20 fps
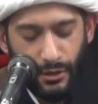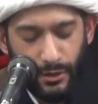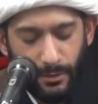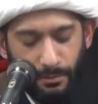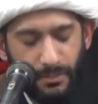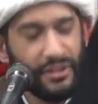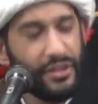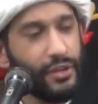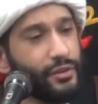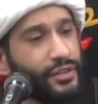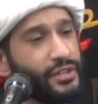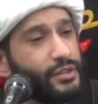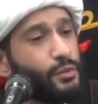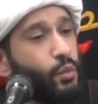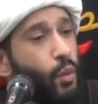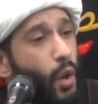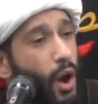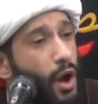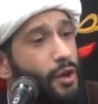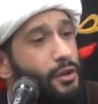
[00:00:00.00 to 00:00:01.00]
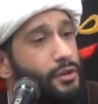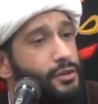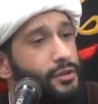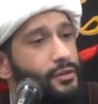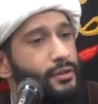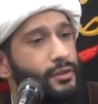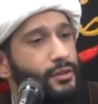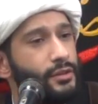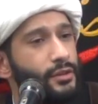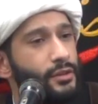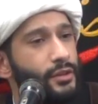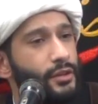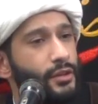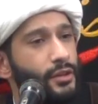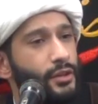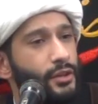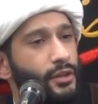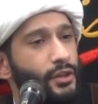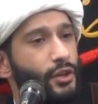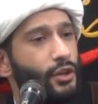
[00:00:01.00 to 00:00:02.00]
But there is one
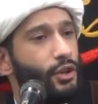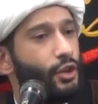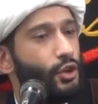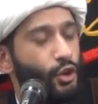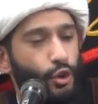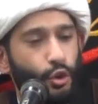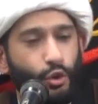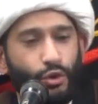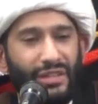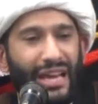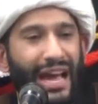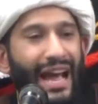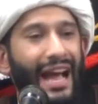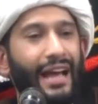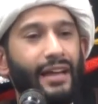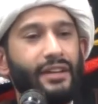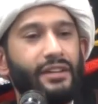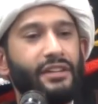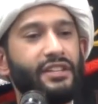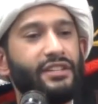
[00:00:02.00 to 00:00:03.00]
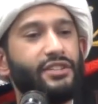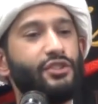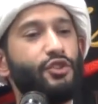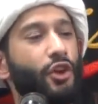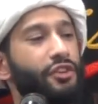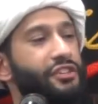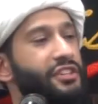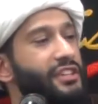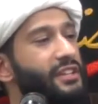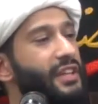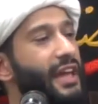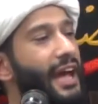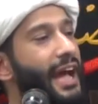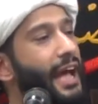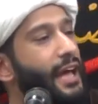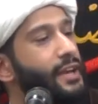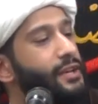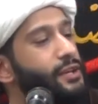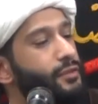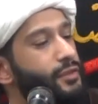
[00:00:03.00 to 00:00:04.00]
whose hand is not in the
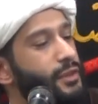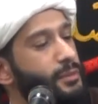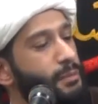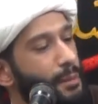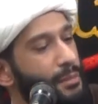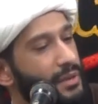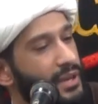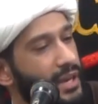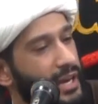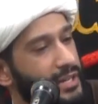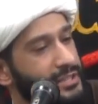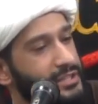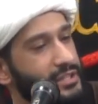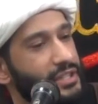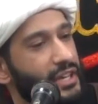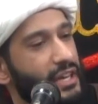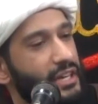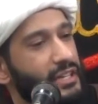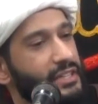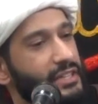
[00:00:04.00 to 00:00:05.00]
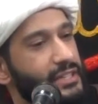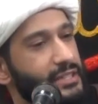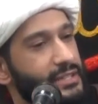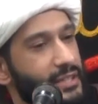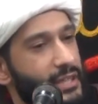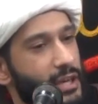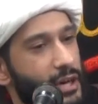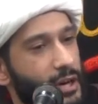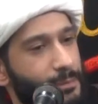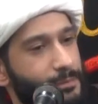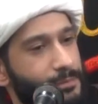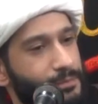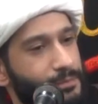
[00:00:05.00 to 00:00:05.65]
hand of Imam al-Hasan alayhi salam.